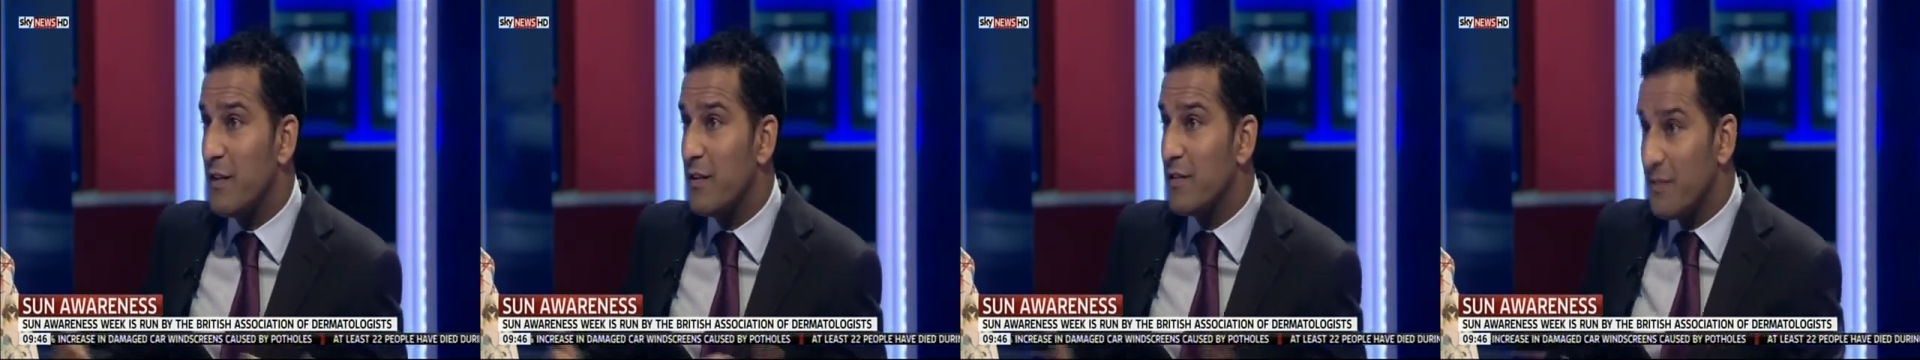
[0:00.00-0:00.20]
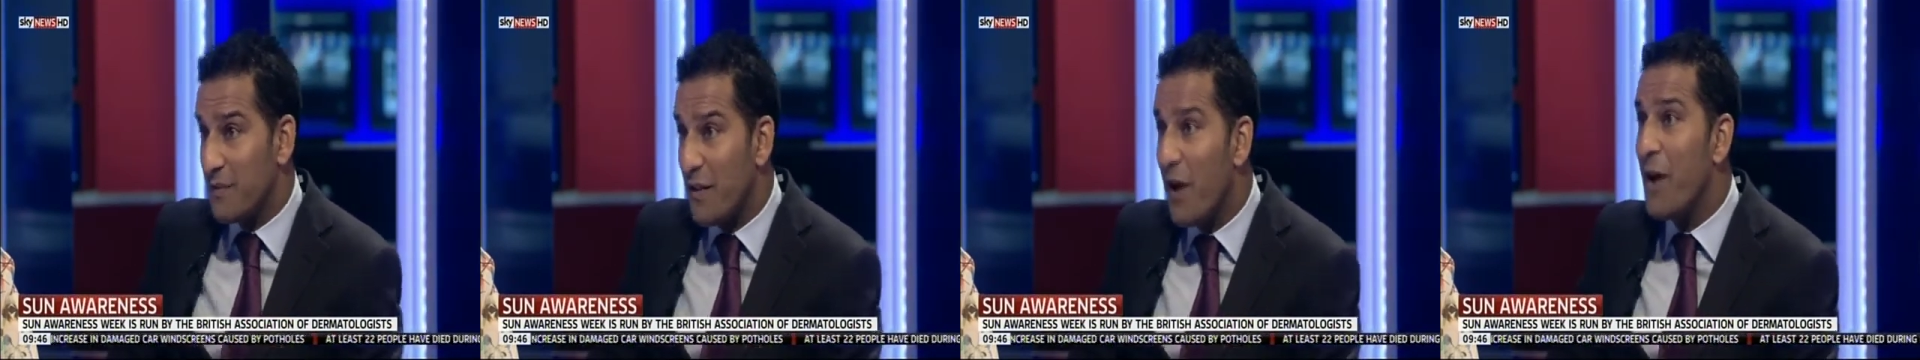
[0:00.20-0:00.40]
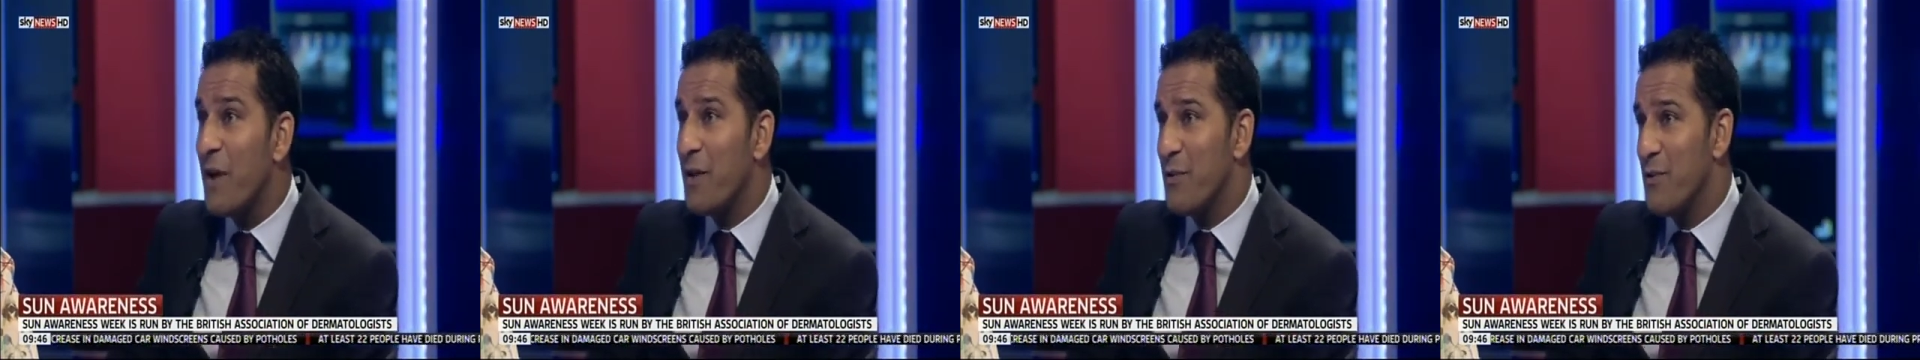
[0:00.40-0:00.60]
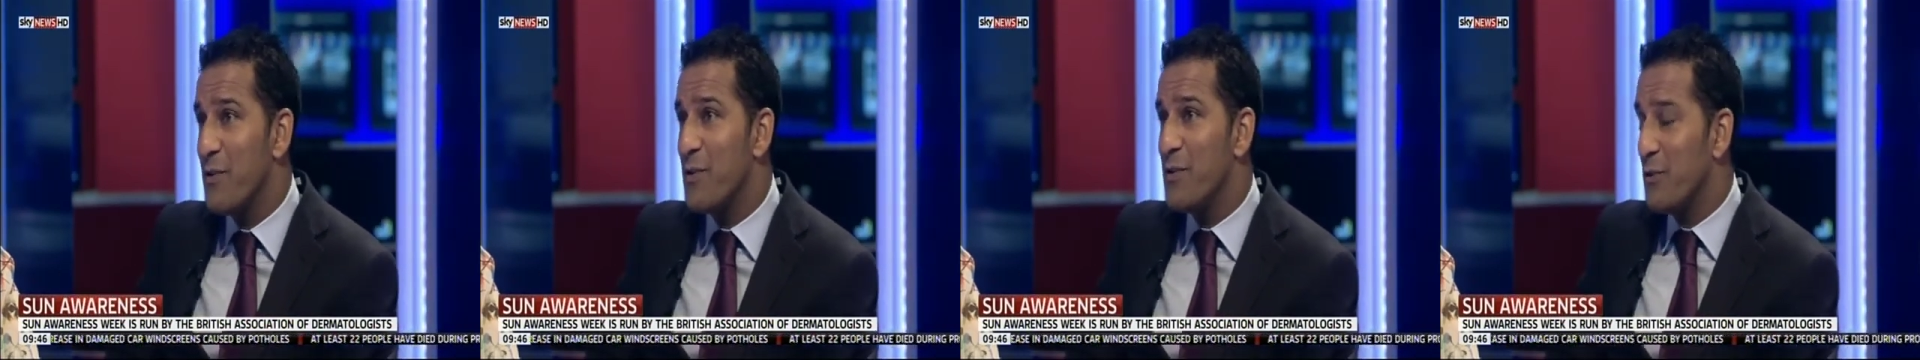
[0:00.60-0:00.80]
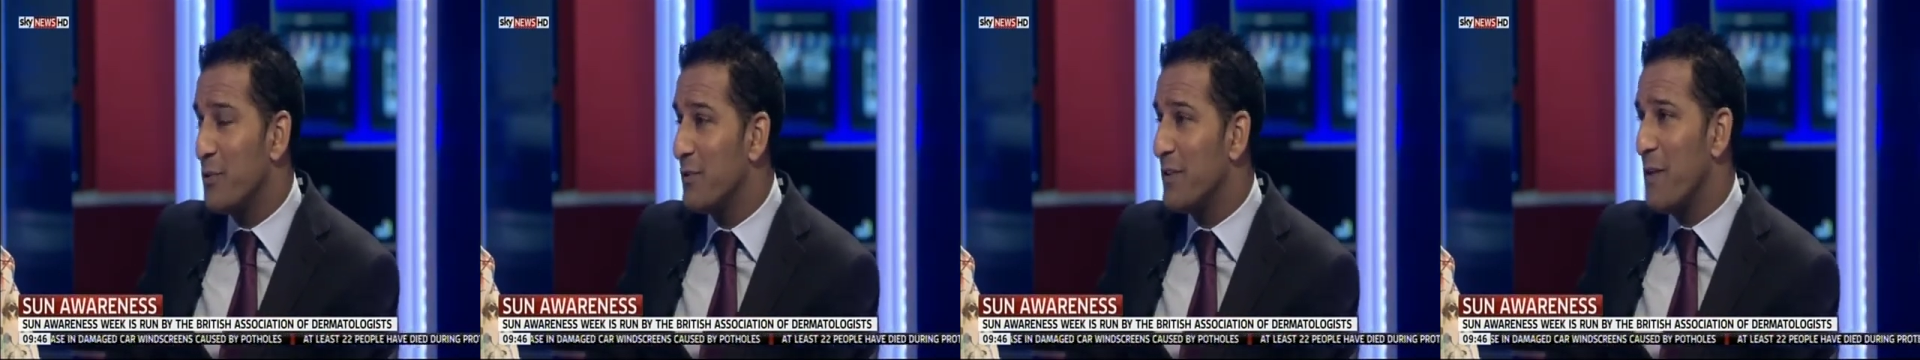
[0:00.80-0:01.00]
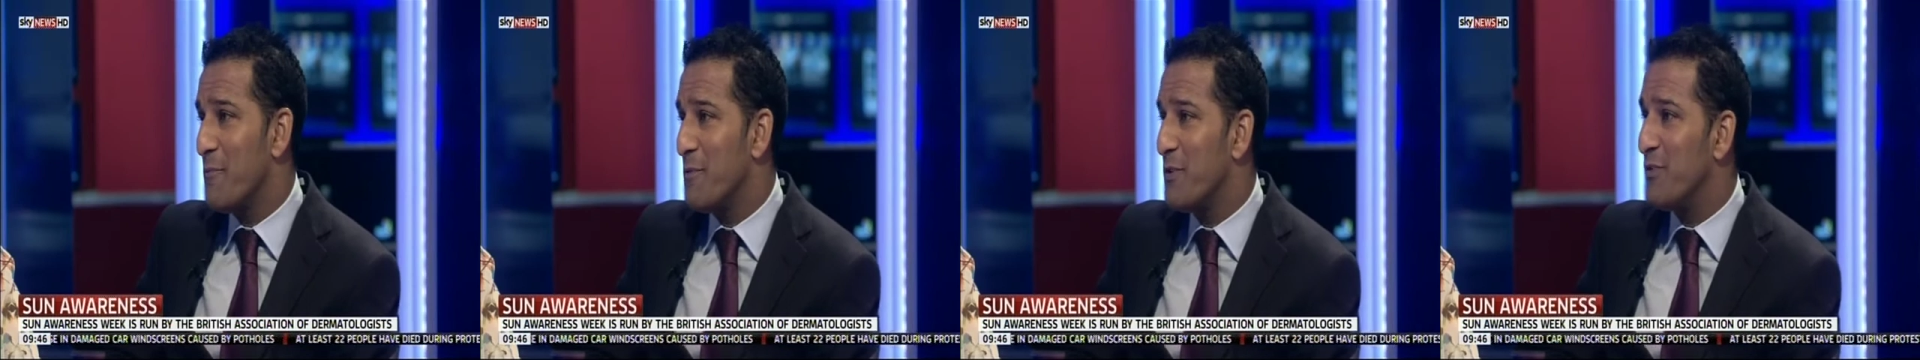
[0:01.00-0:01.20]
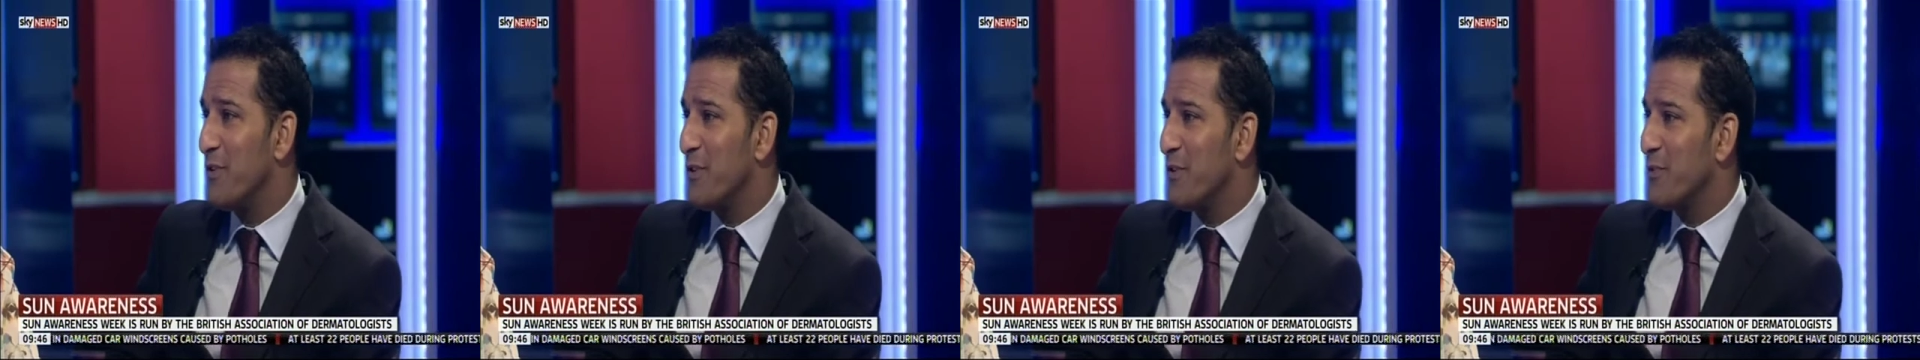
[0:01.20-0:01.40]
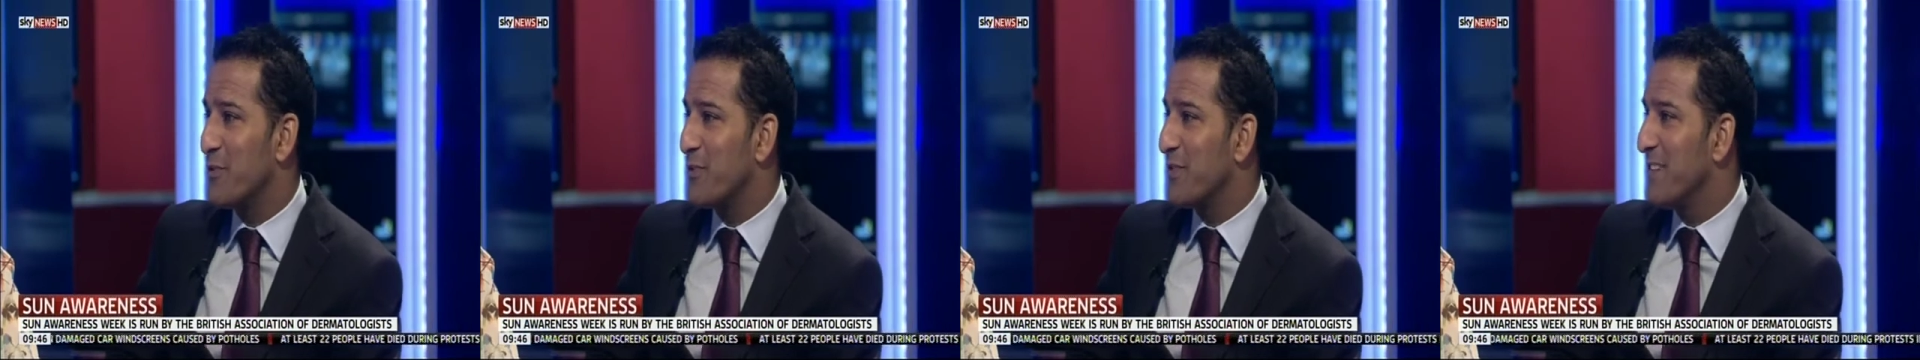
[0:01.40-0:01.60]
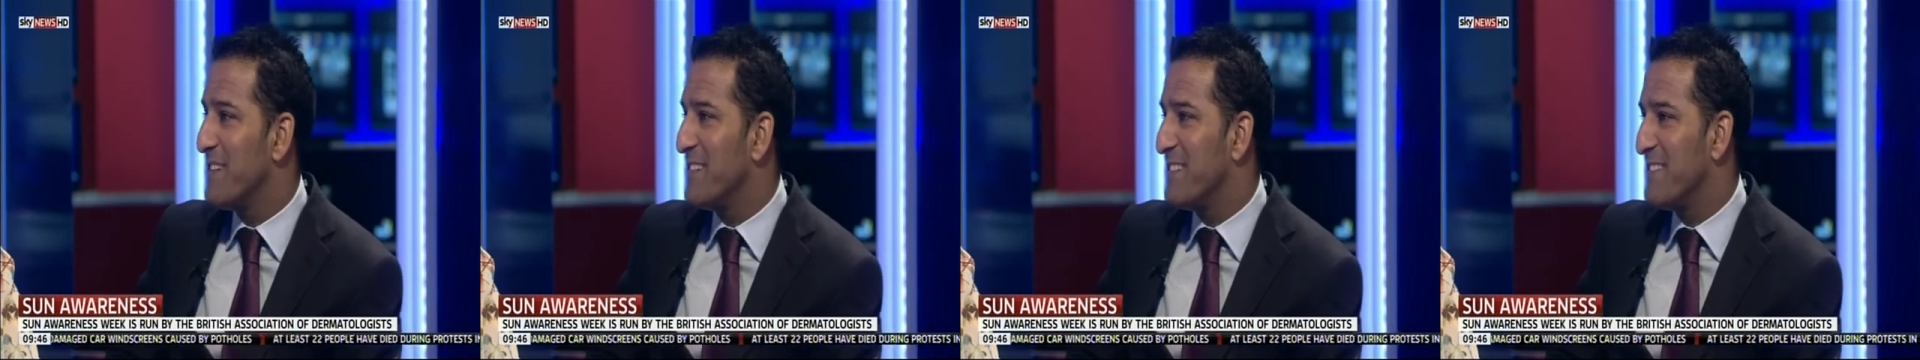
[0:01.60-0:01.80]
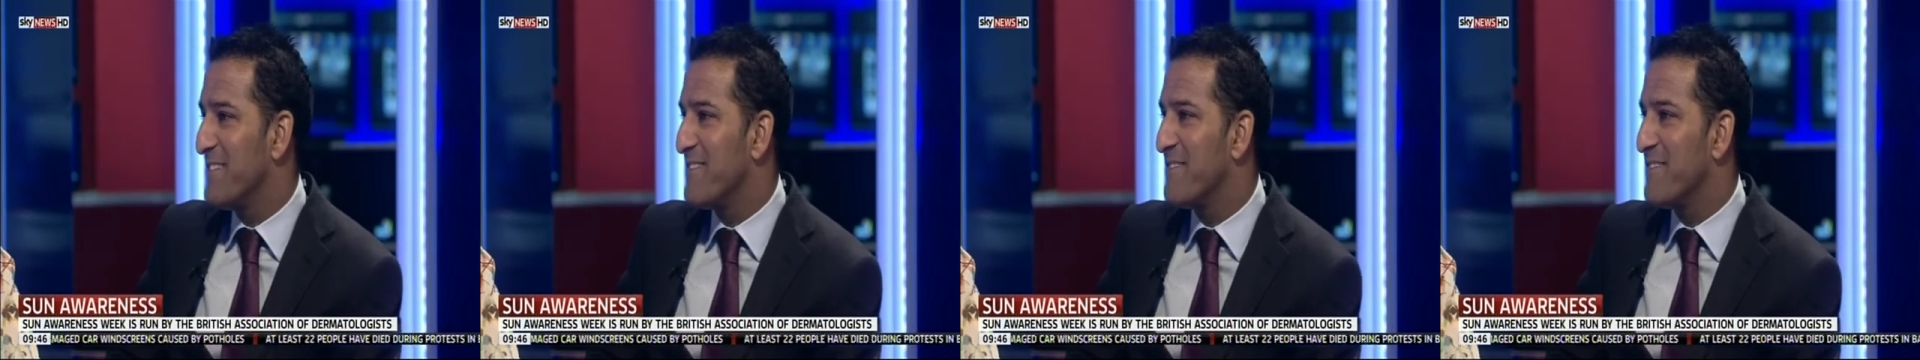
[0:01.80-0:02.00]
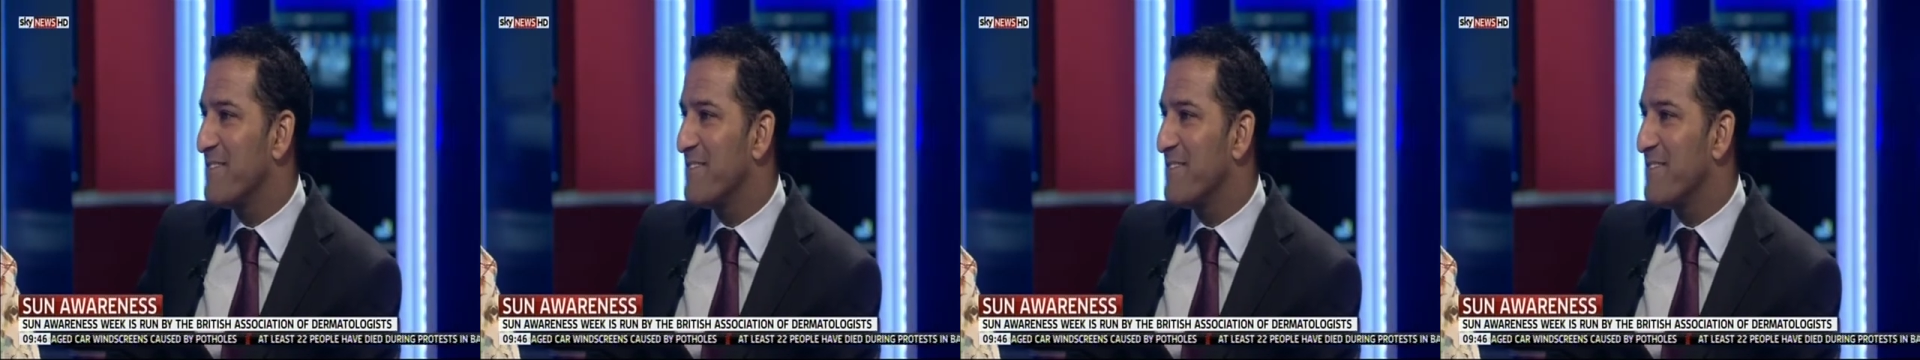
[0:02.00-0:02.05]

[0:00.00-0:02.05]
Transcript: a sign that you're damaging your skin.